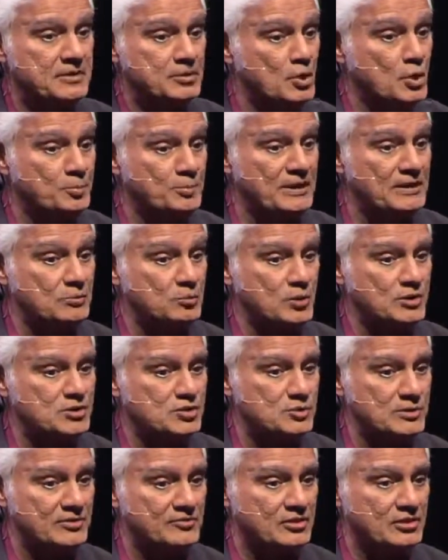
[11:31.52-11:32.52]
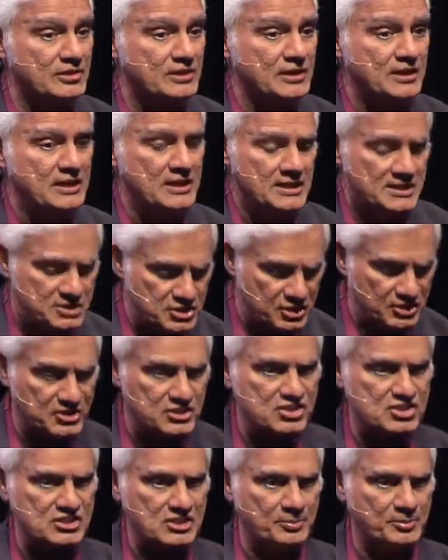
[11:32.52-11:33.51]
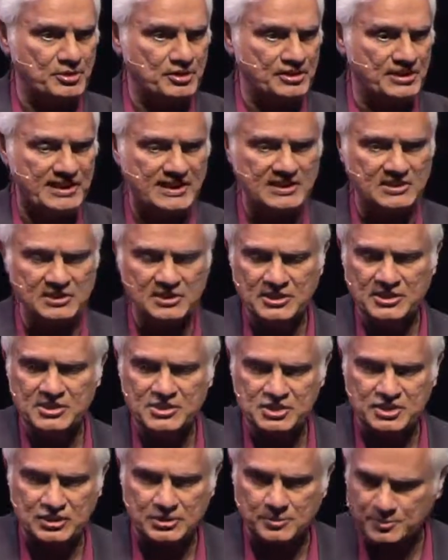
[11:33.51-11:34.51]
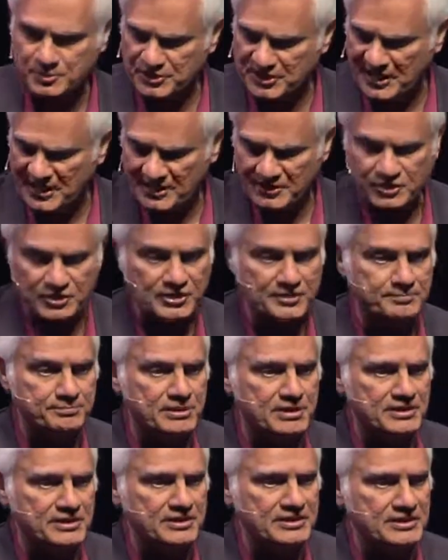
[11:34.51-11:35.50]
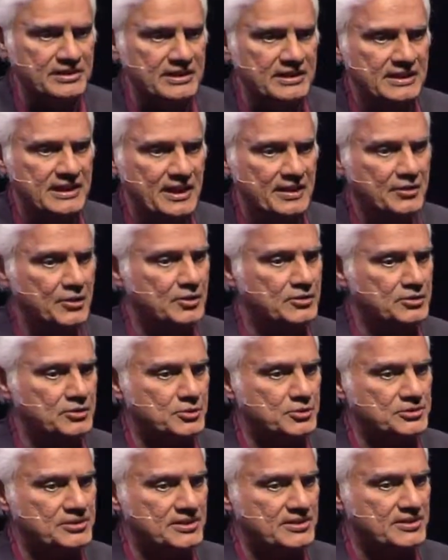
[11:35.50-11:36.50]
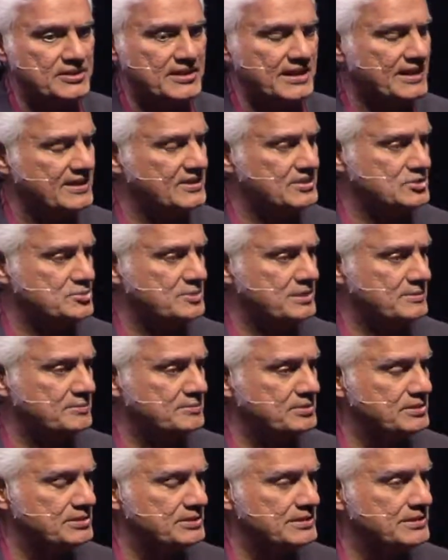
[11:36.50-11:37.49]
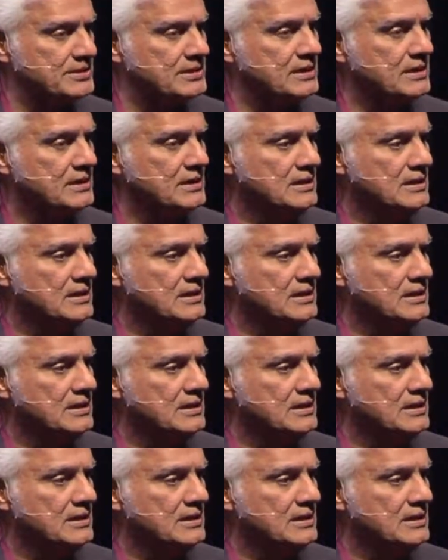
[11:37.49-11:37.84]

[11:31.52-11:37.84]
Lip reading: No pain whatsoever. She could step on a nail, she could put a hand on a burner and not know that her hand is being burned.